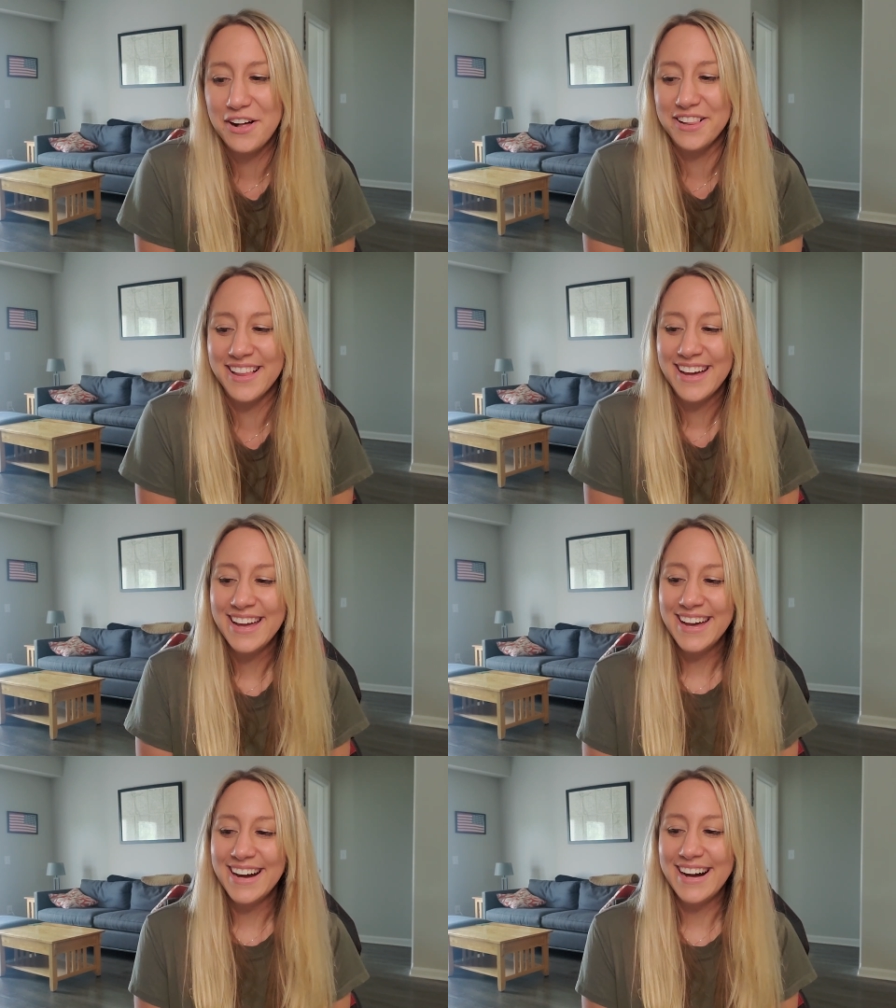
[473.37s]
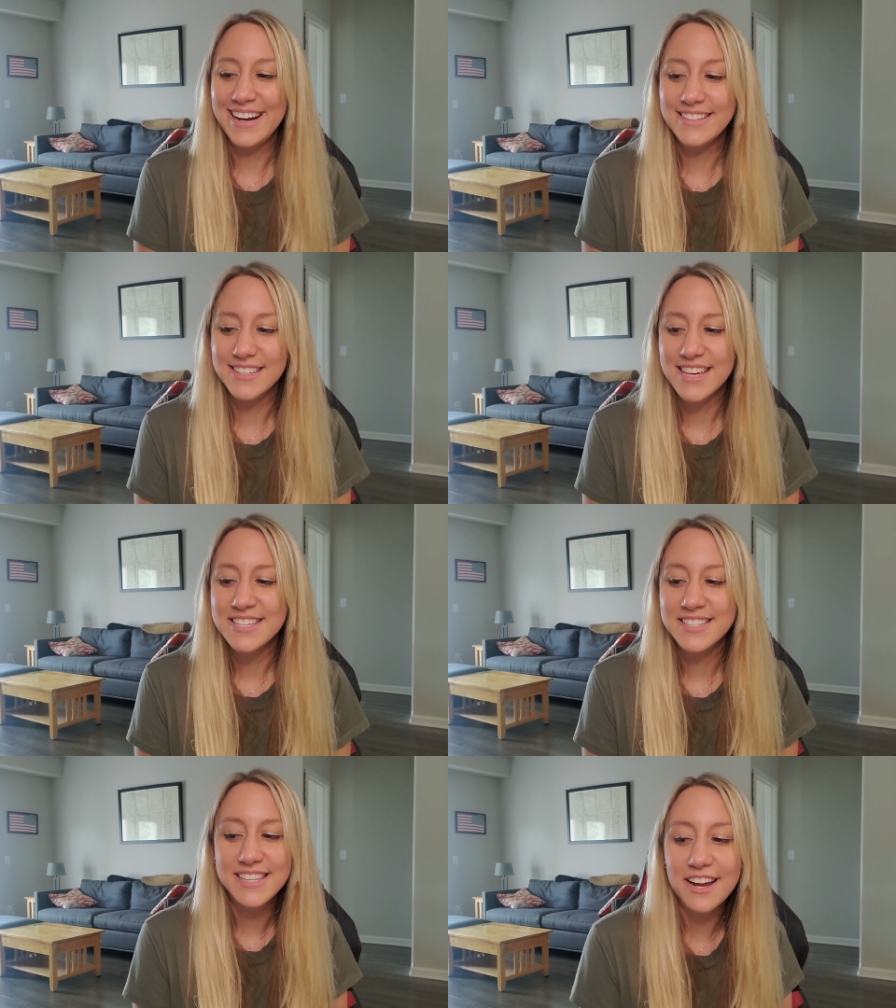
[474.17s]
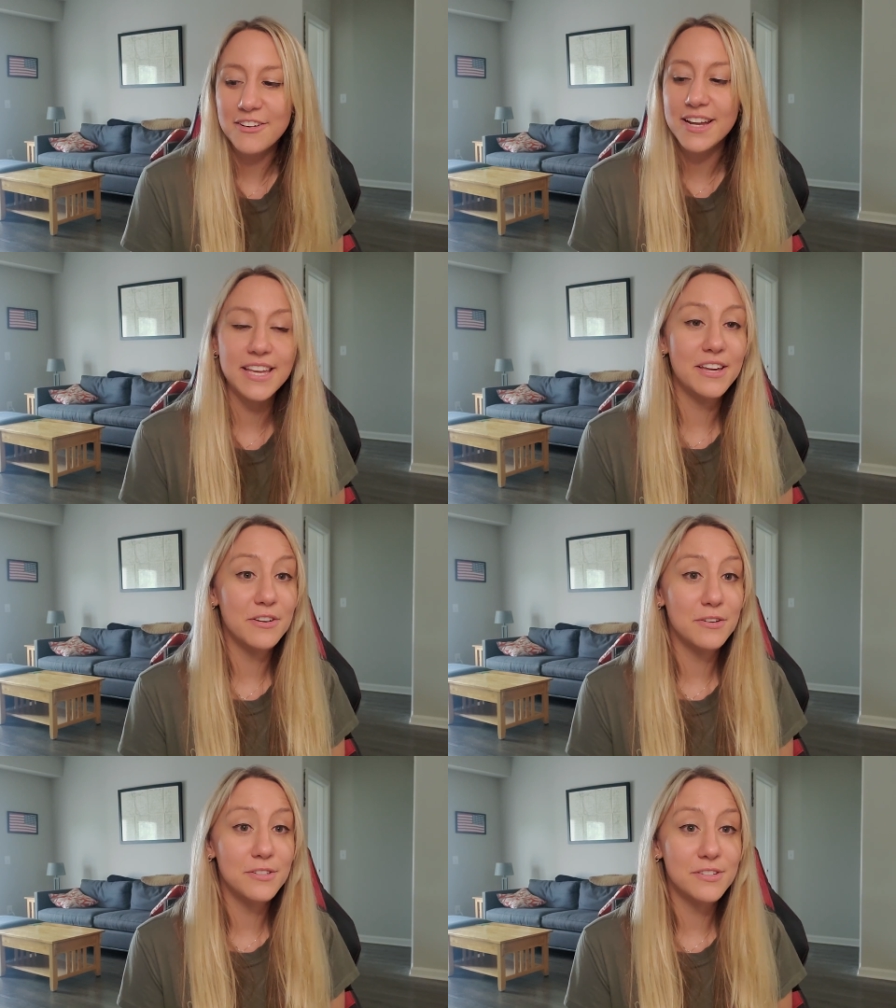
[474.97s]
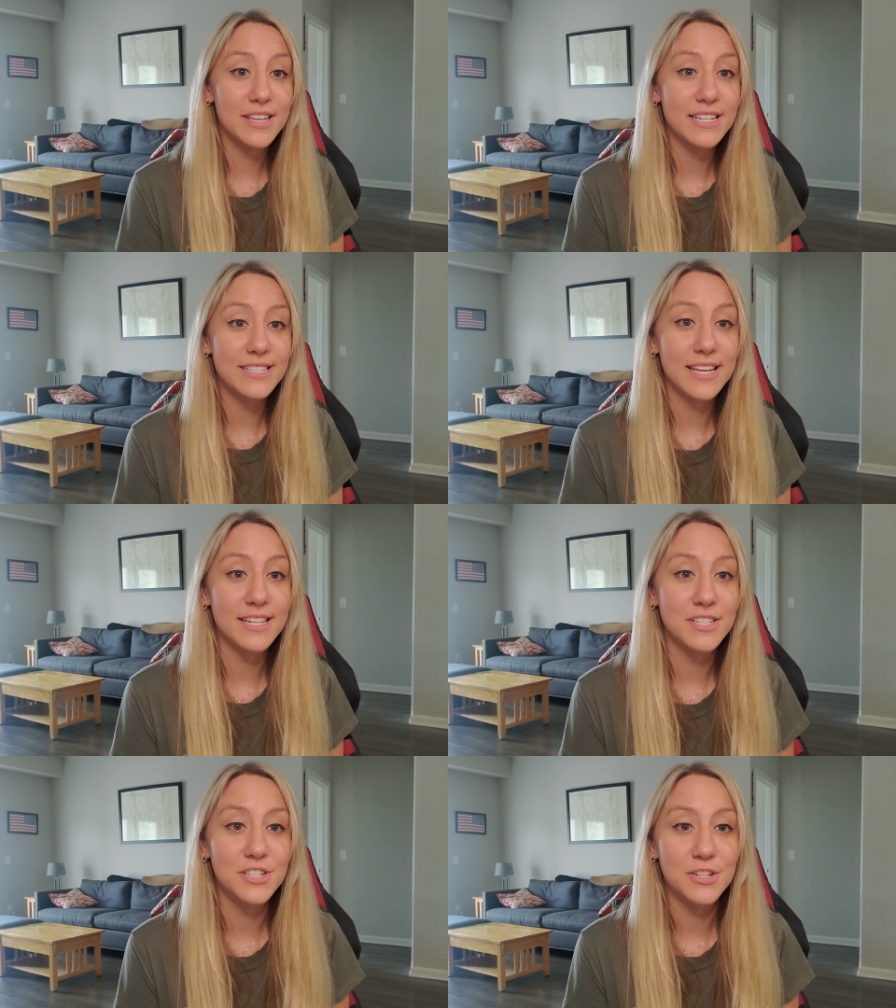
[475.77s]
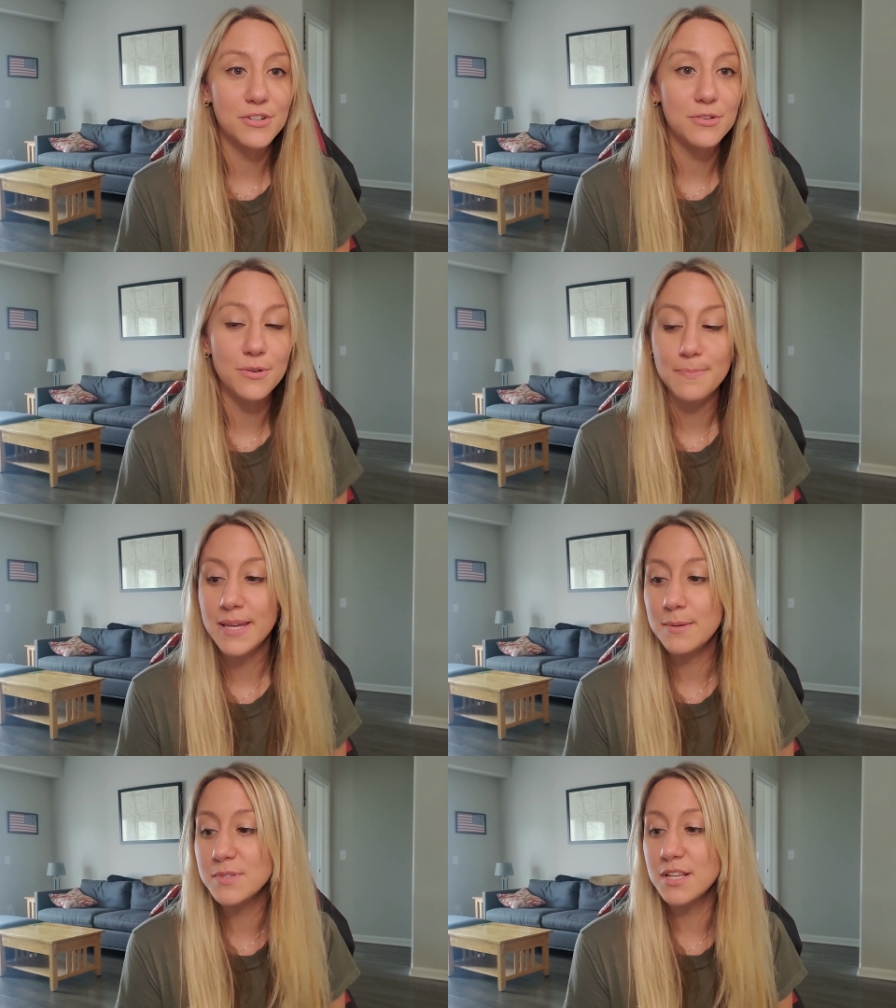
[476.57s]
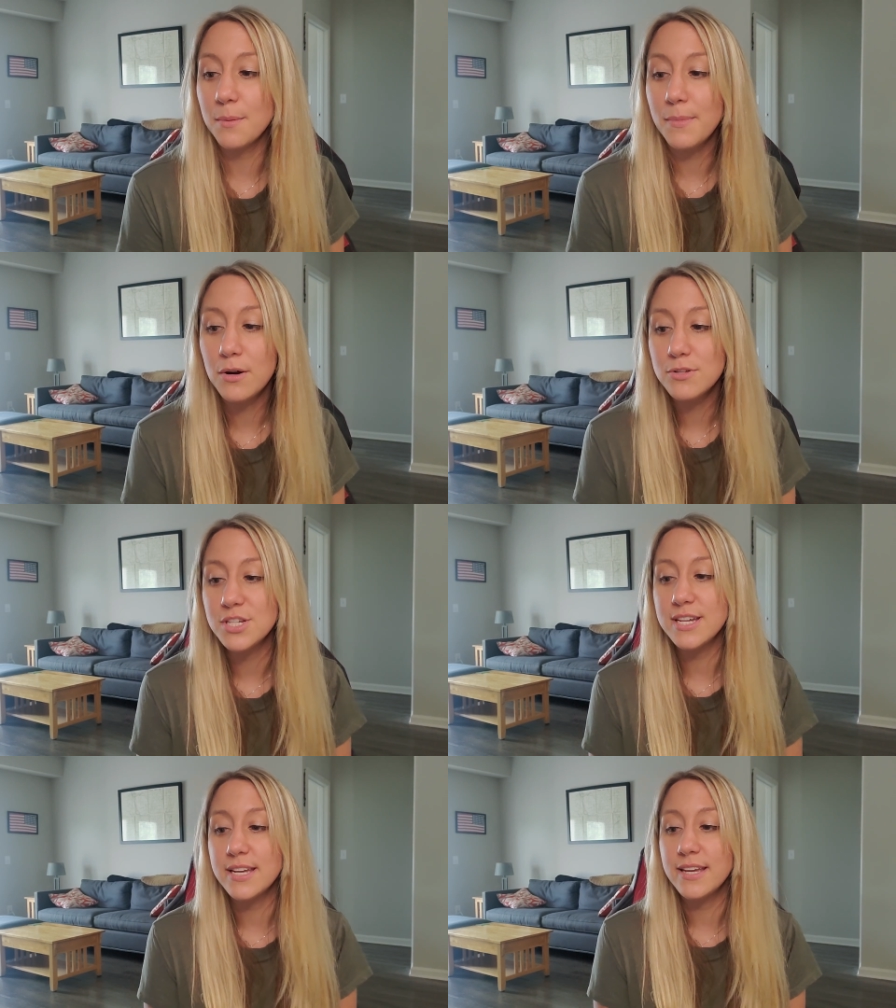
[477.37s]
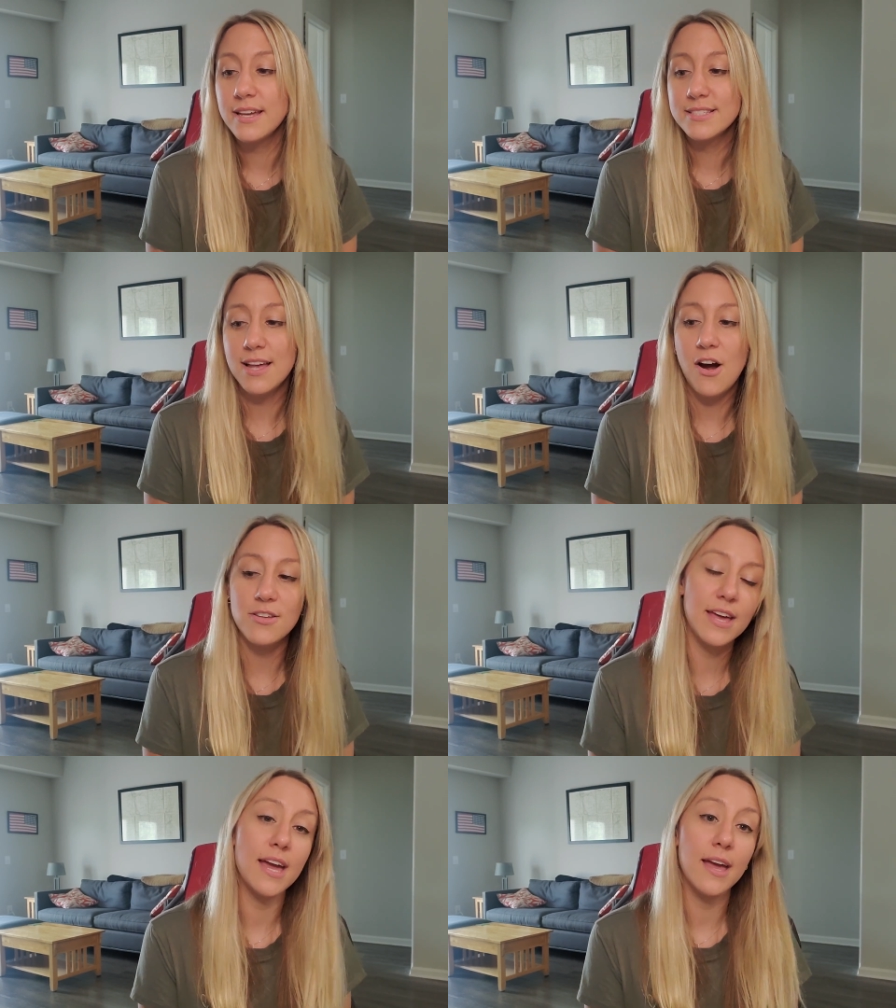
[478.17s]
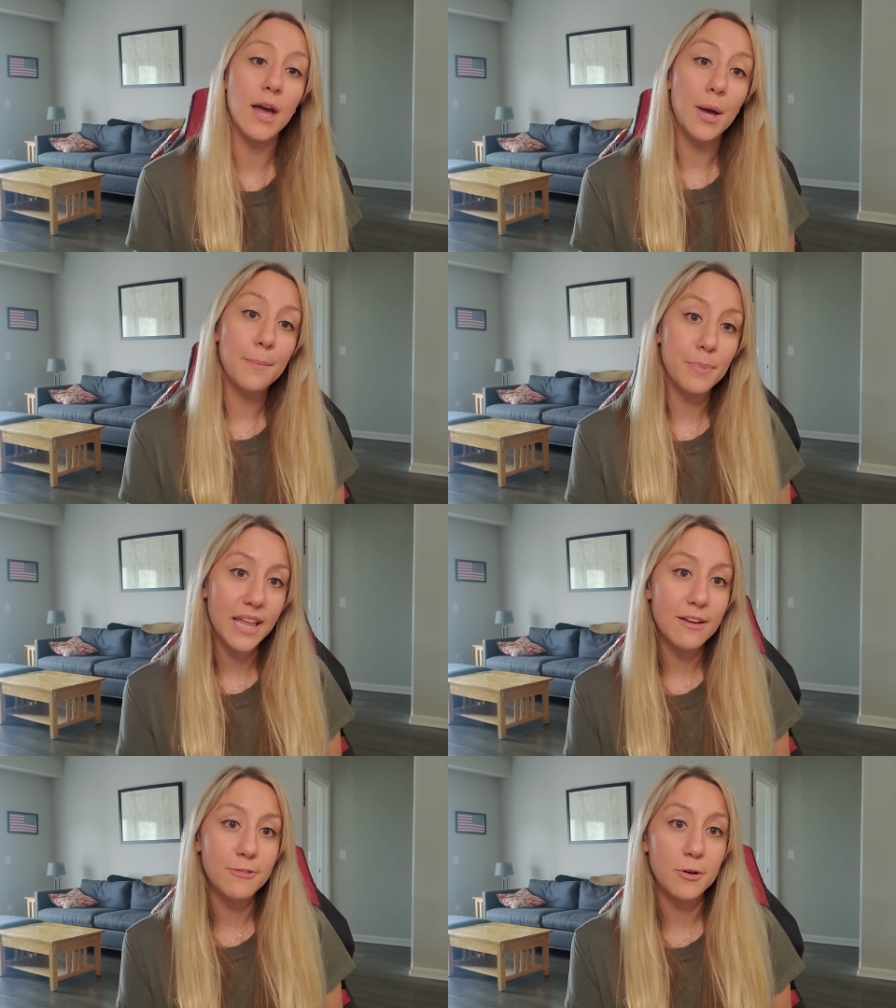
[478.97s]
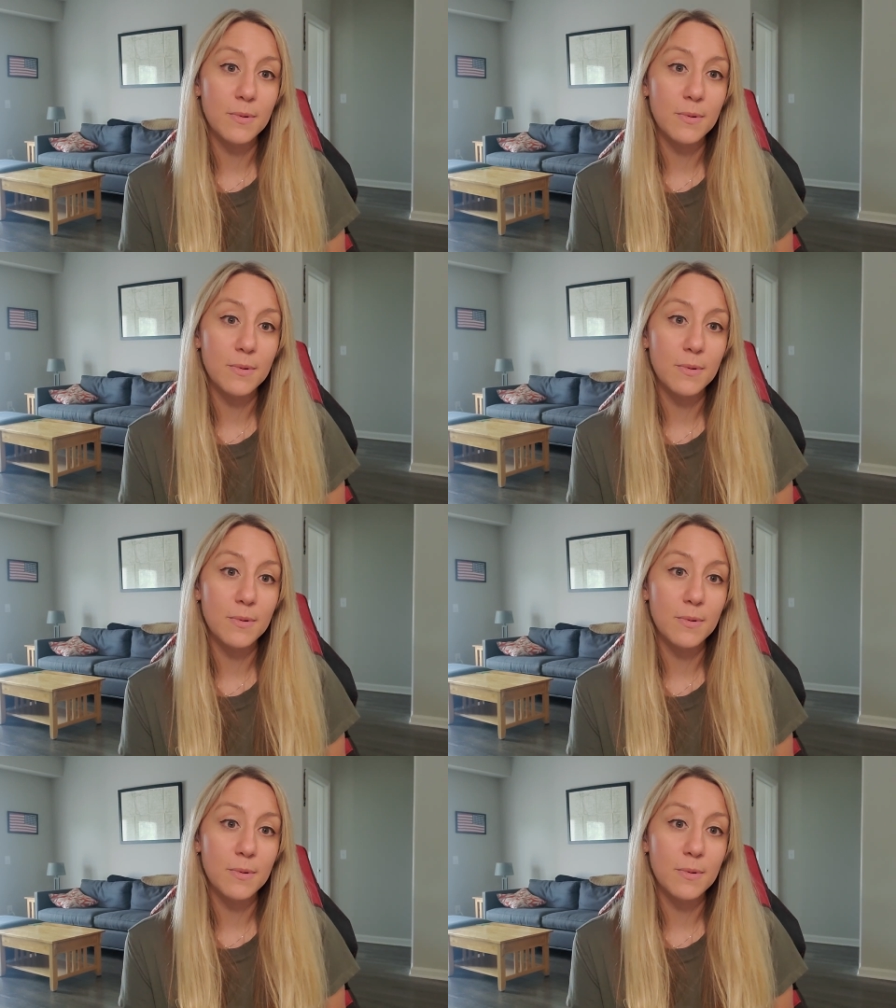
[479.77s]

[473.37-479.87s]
all? Uh, do they stare at you? Do they send you memes and emoji? Are they playful